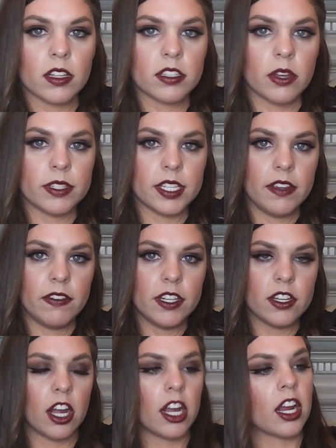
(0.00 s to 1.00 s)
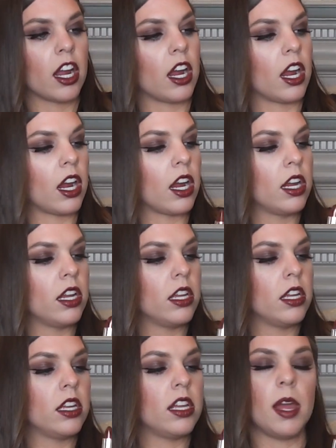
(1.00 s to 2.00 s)
So it's even darker
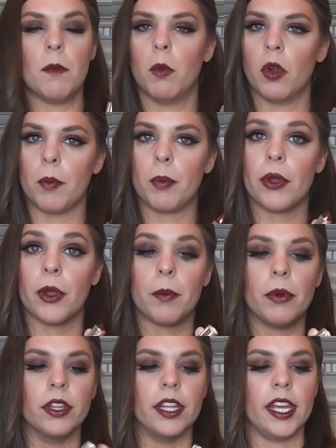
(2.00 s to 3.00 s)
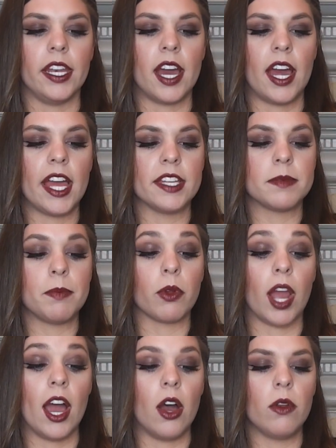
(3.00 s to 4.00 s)
and more purpley, not as
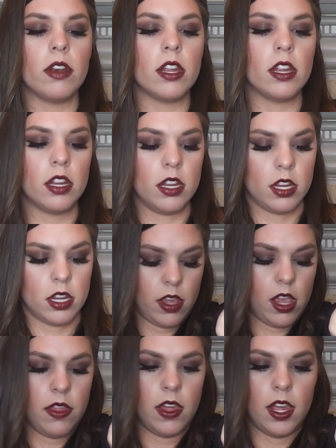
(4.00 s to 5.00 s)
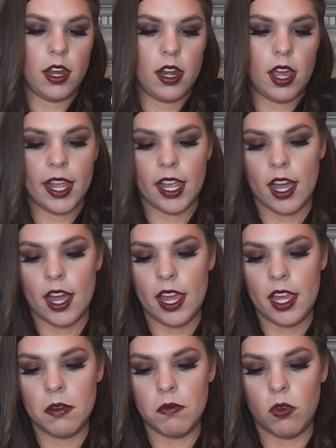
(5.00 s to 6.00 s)
brown. And then I got
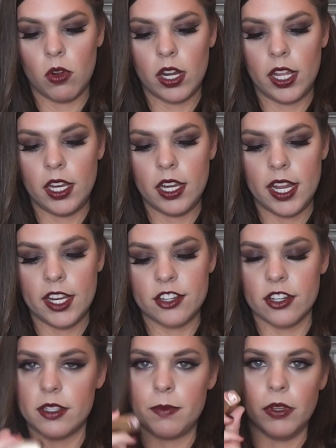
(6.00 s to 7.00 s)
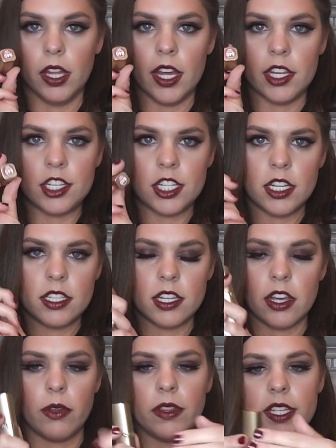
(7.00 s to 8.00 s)
840 Nature's Blush.
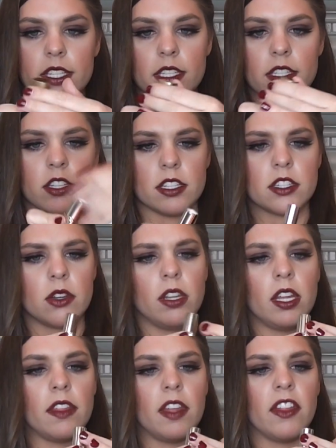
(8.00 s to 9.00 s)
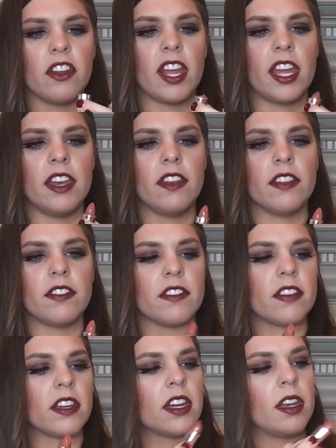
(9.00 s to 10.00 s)
So this is just totally on the other end. This
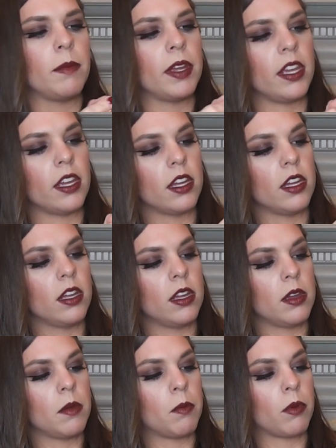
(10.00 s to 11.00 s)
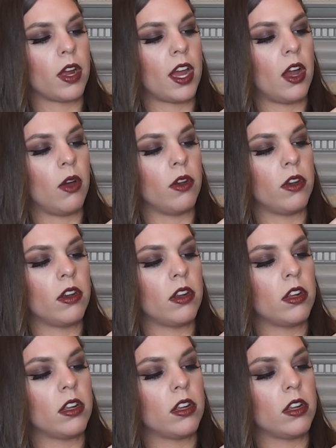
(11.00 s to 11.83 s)
isn't going to be brown.